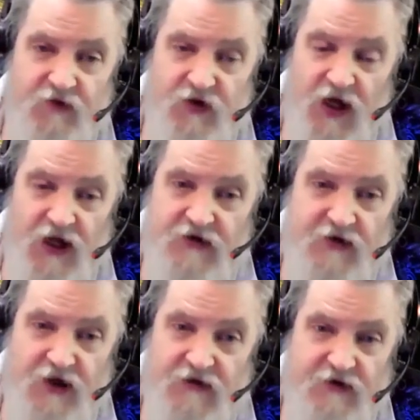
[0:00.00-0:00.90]
United
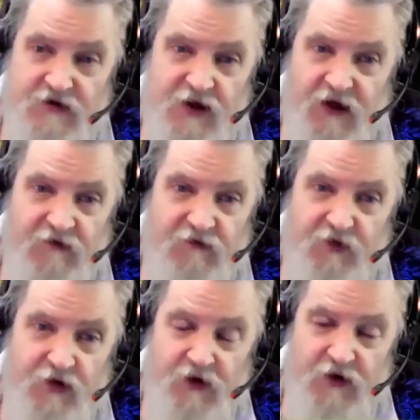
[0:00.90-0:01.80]
States is like a
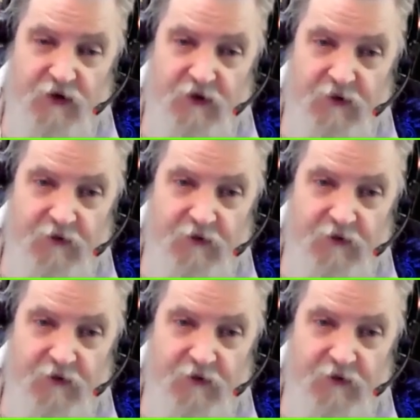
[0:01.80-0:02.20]
4-year-old.